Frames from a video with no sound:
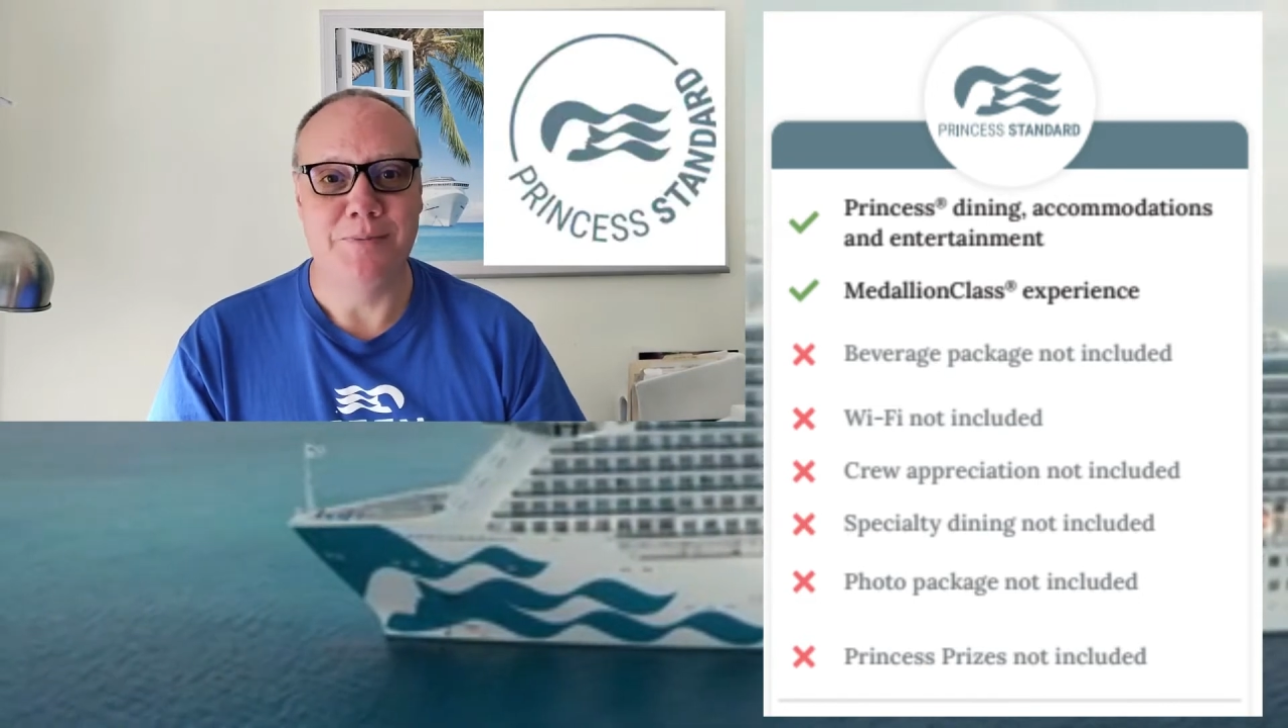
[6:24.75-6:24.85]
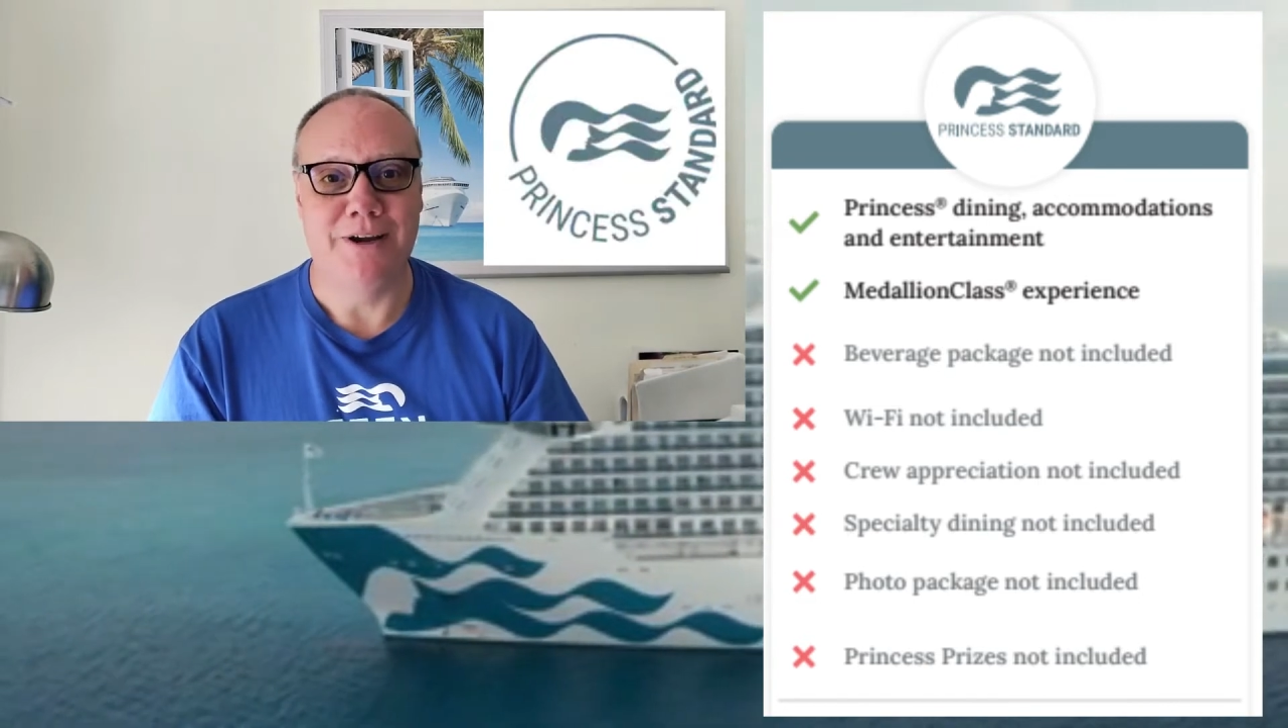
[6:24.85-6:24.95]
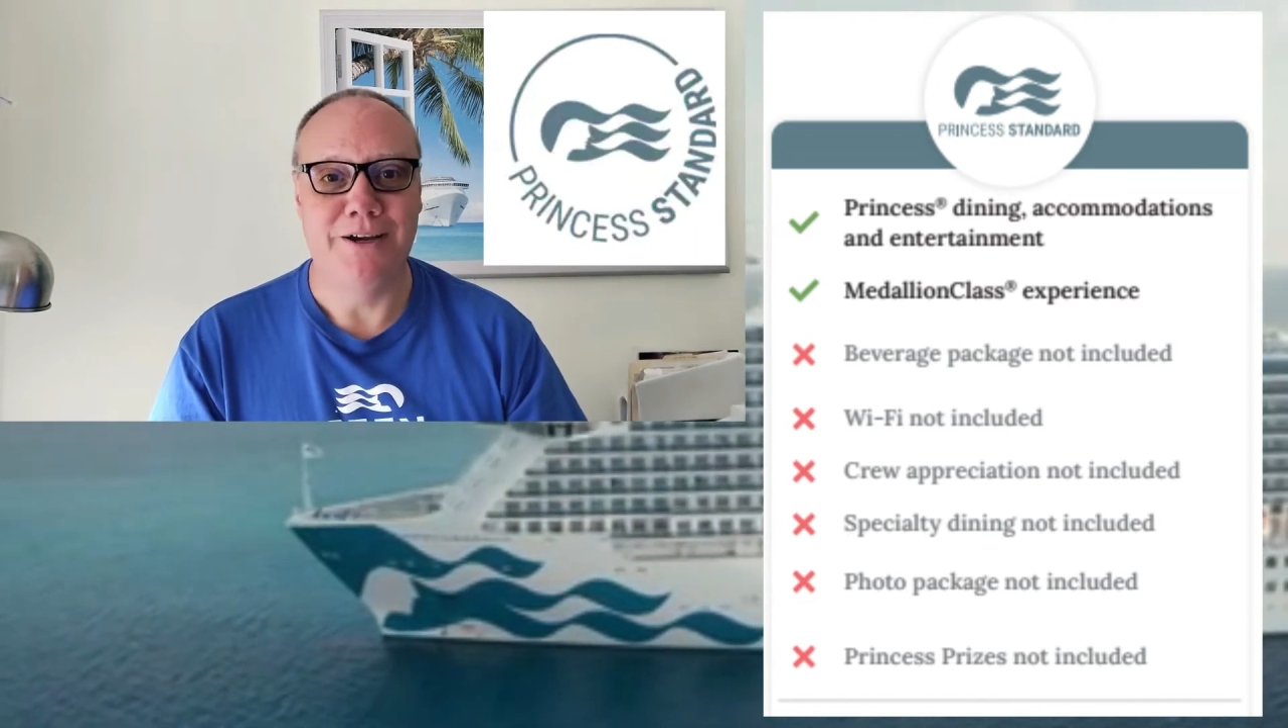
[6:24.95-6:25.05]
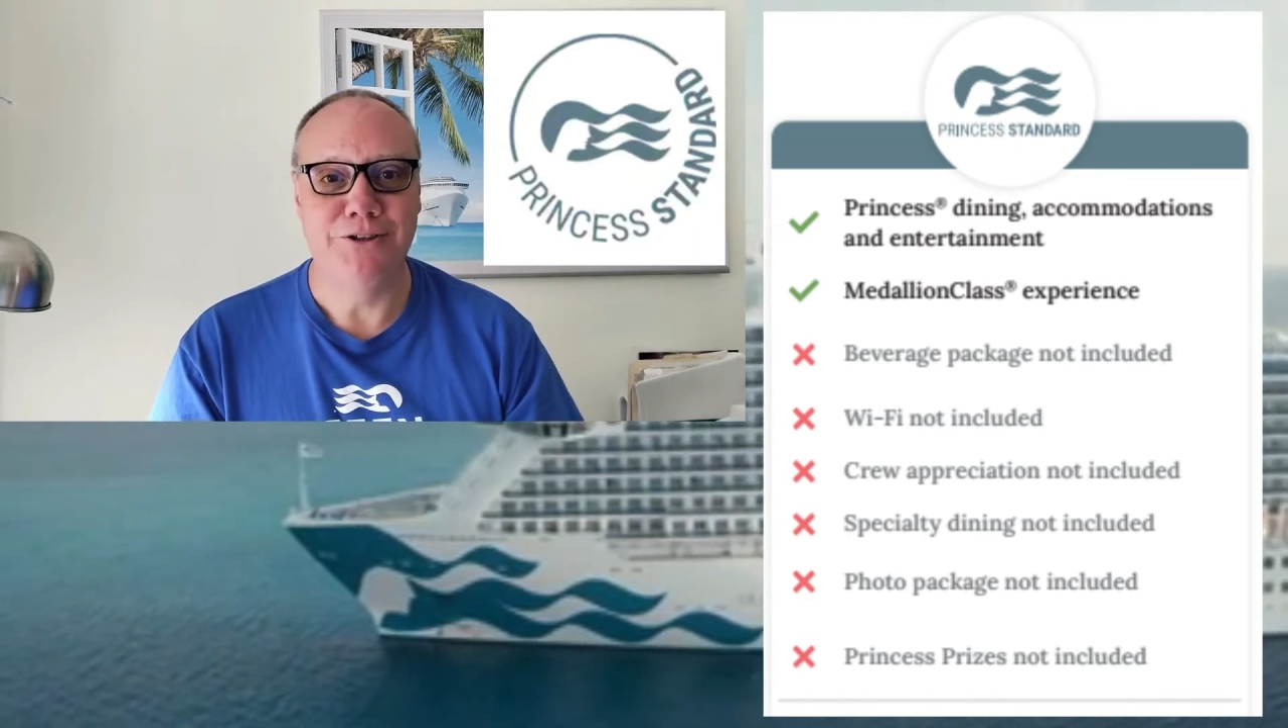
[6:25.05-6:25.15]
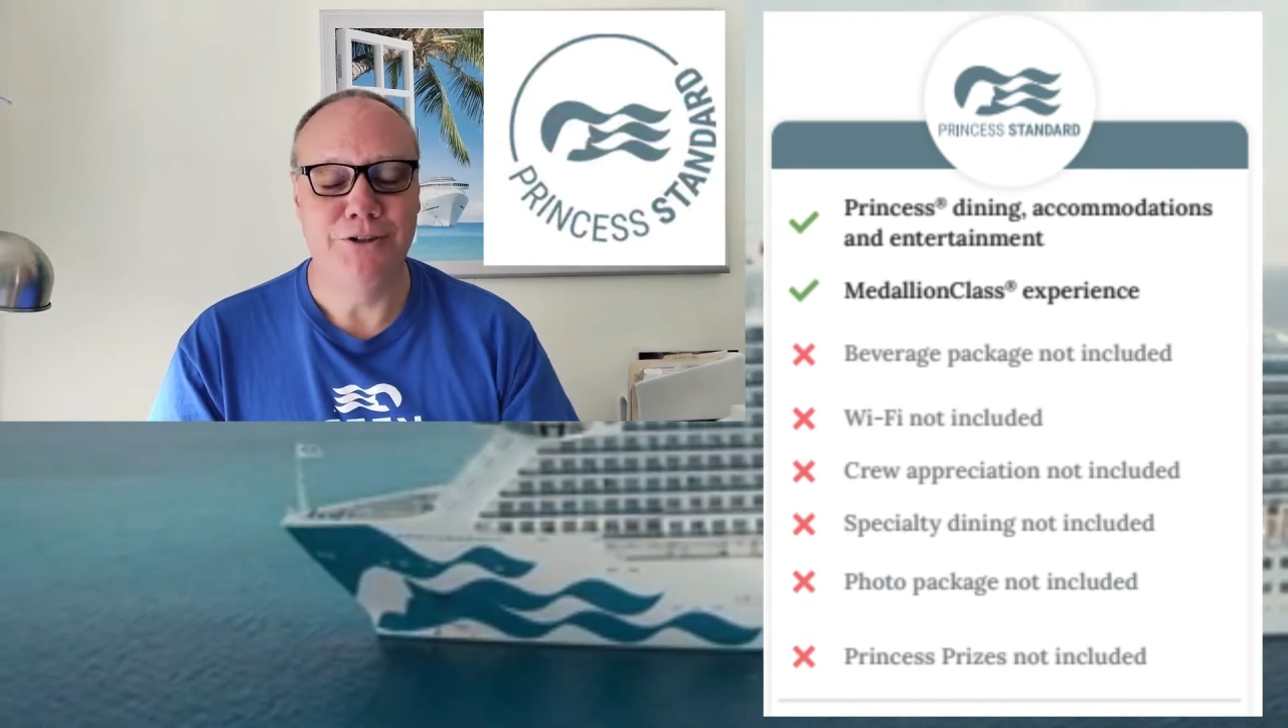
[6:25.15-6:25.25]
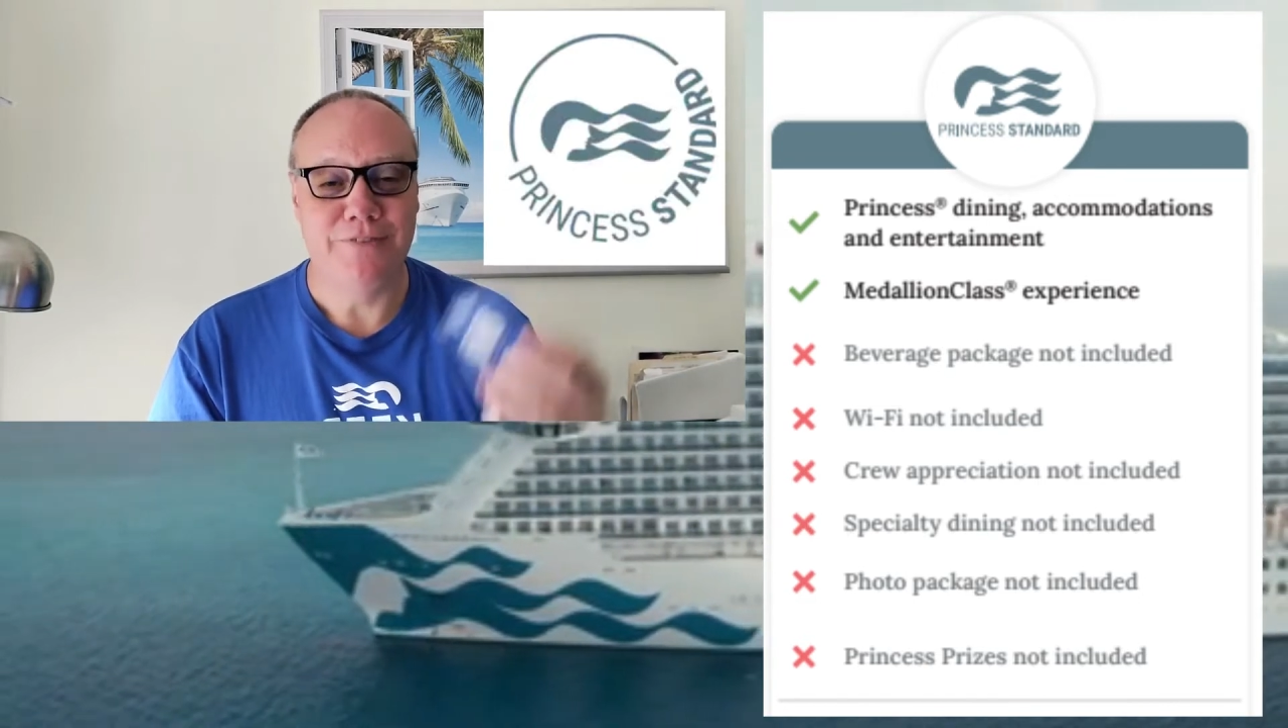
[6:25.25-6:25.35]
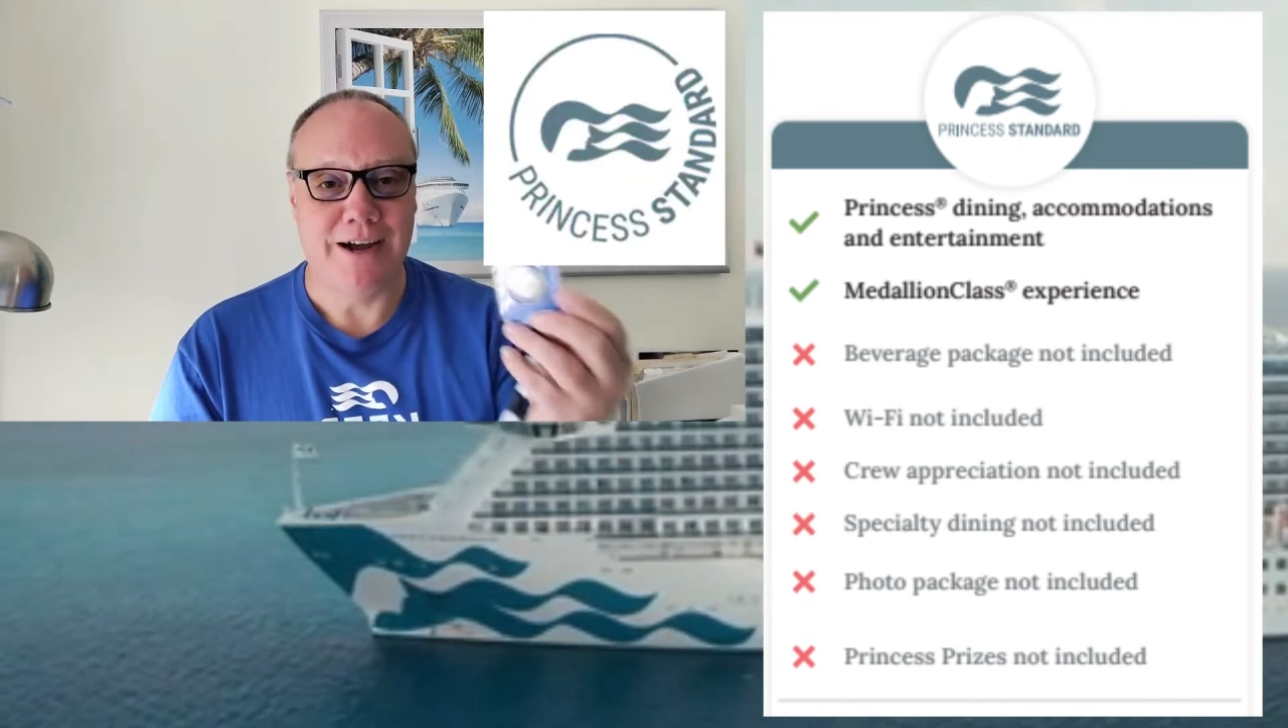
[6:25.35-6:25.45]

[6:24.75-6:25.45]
because you've